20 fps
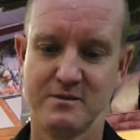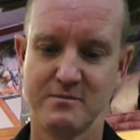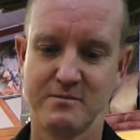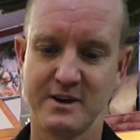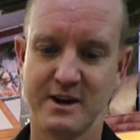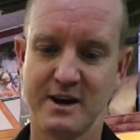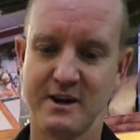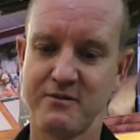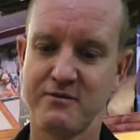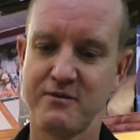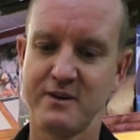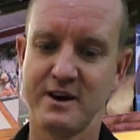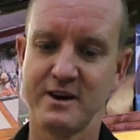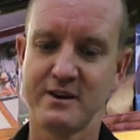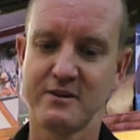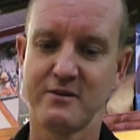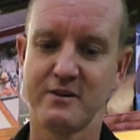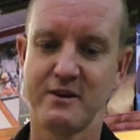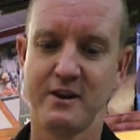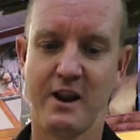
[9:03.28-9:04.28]
But I
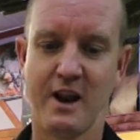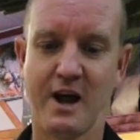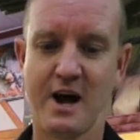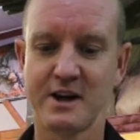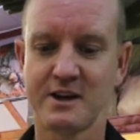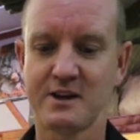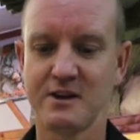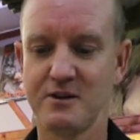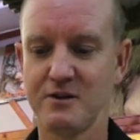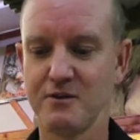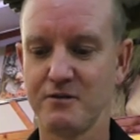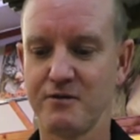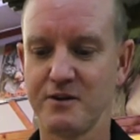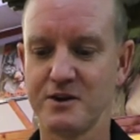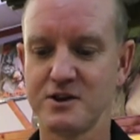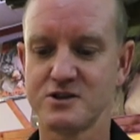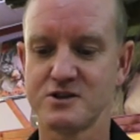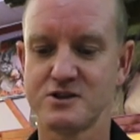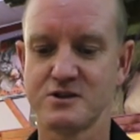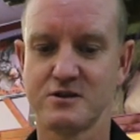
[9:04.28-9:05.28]
find lighter you
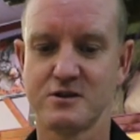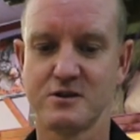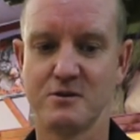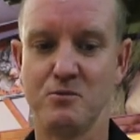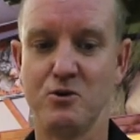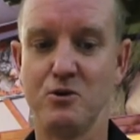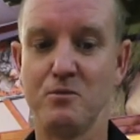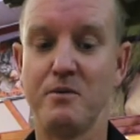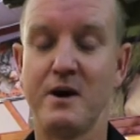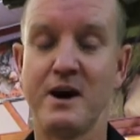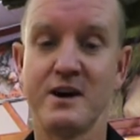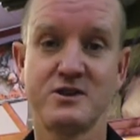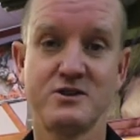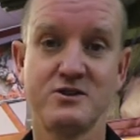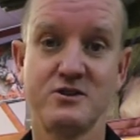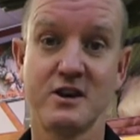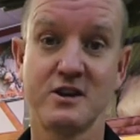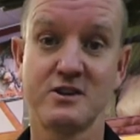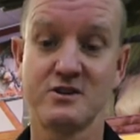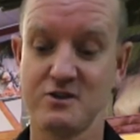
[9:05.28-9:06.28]
fish, the more
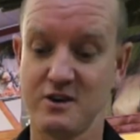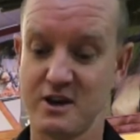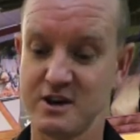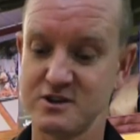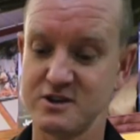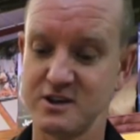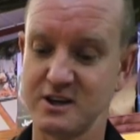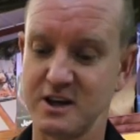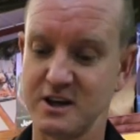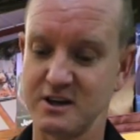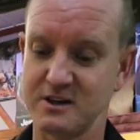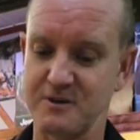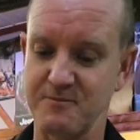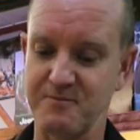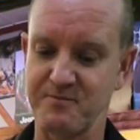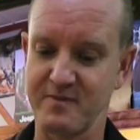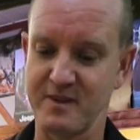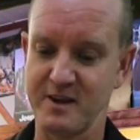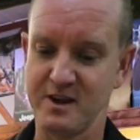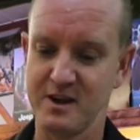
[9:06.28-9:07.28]
bites you actually get.
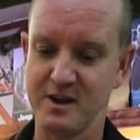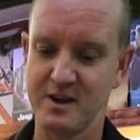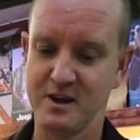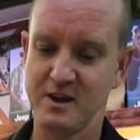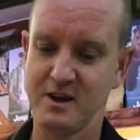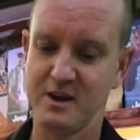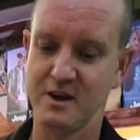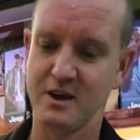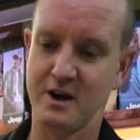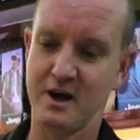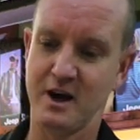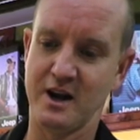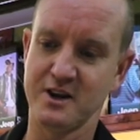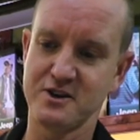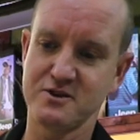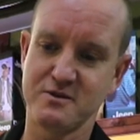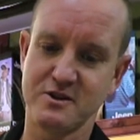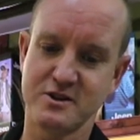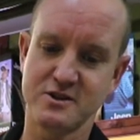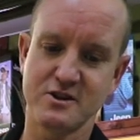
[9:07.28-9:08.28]
And I
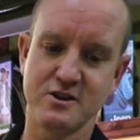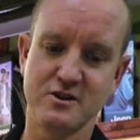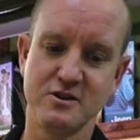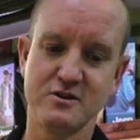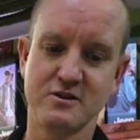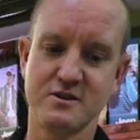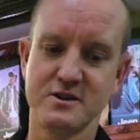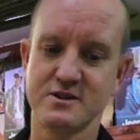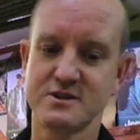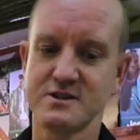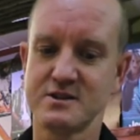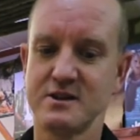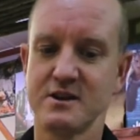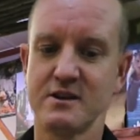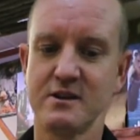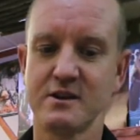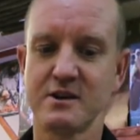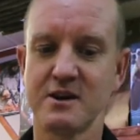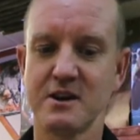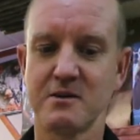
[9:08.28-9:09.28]
just want to show you this
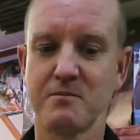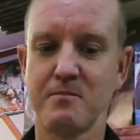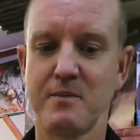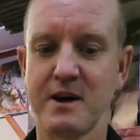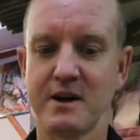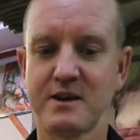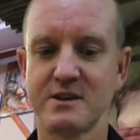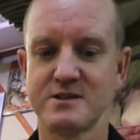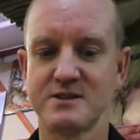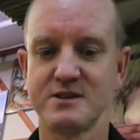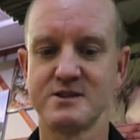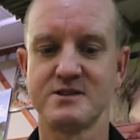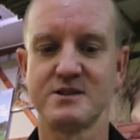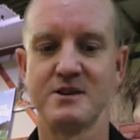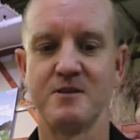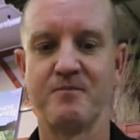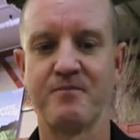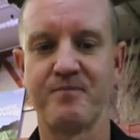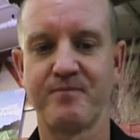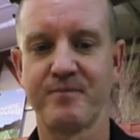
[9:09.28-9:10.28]
little kickback
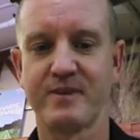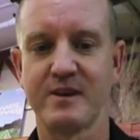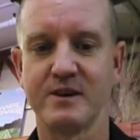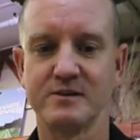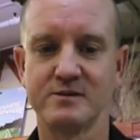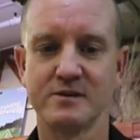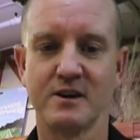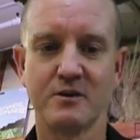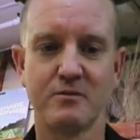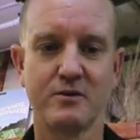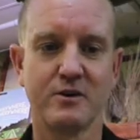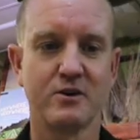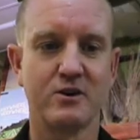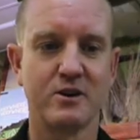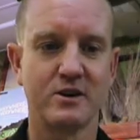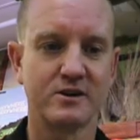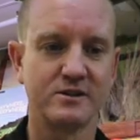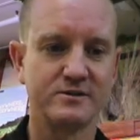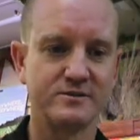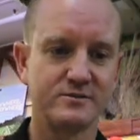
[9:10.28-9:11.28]
system that we've got.